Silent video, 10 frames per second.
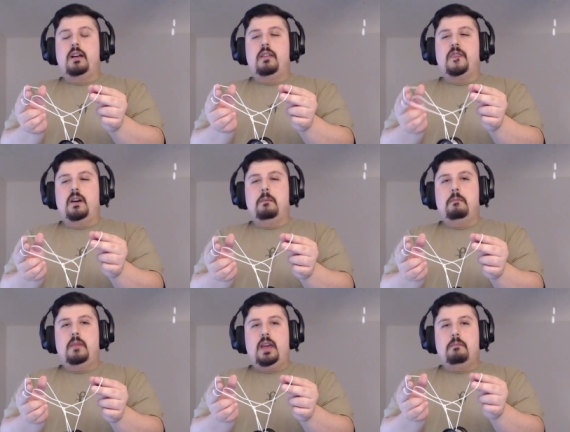thumb
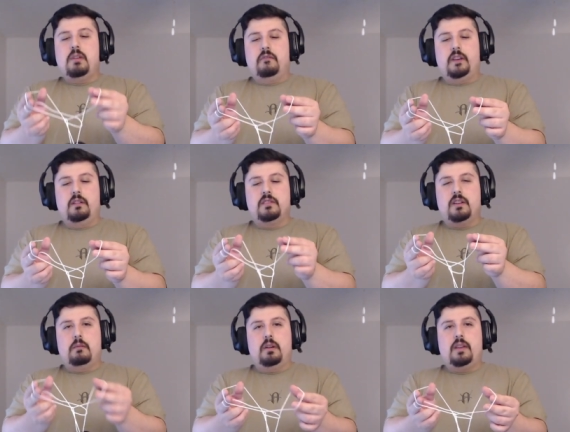and middle fingers
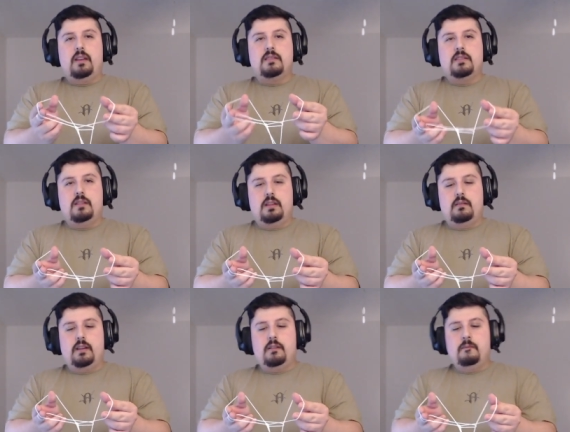on both hands into there.